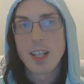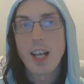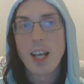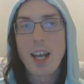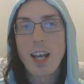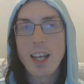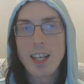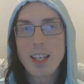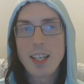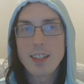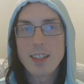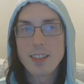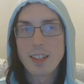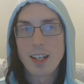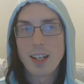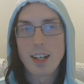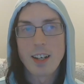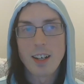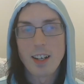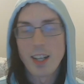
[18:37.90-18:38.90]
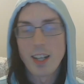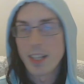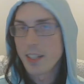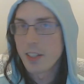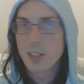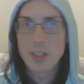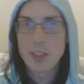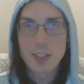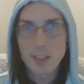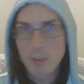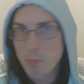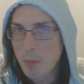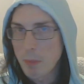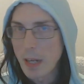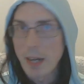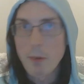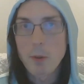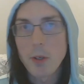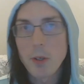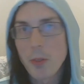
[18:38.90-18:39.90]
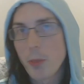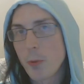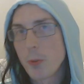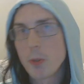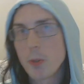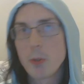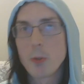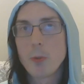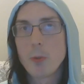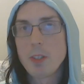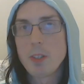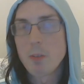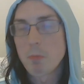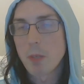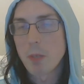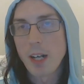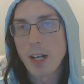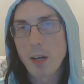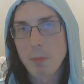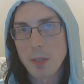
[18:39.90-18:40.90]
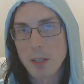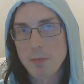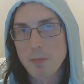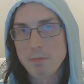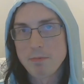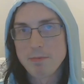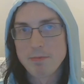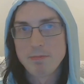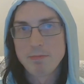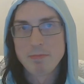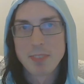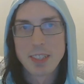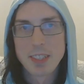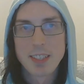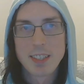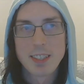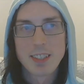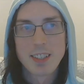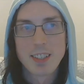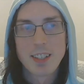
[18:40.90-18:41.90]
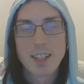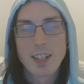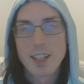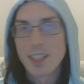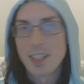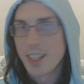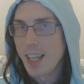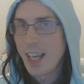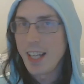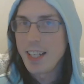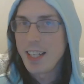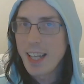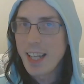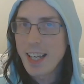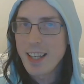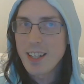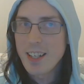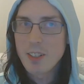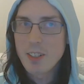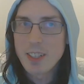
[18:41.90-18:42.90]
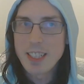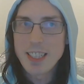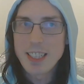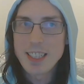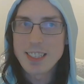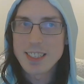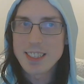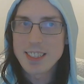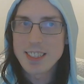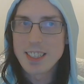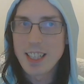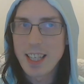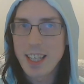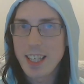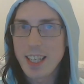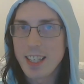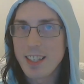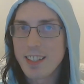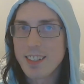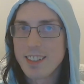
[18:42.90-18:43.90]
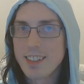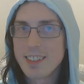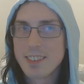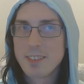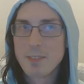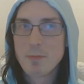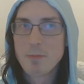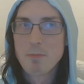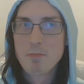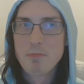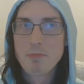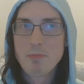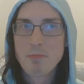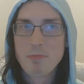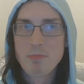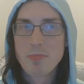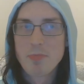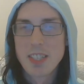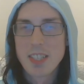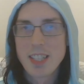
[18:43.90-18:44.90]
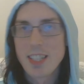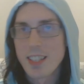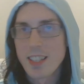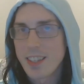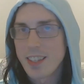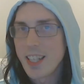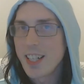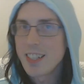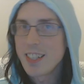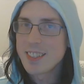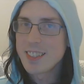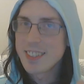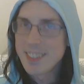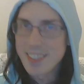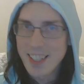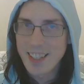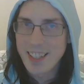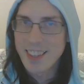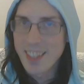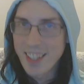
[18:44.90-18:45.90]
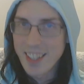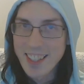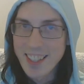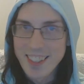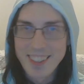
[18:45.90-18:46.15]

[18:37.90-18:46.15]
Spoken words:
I could just power through no problem. And now it's like there's nothing.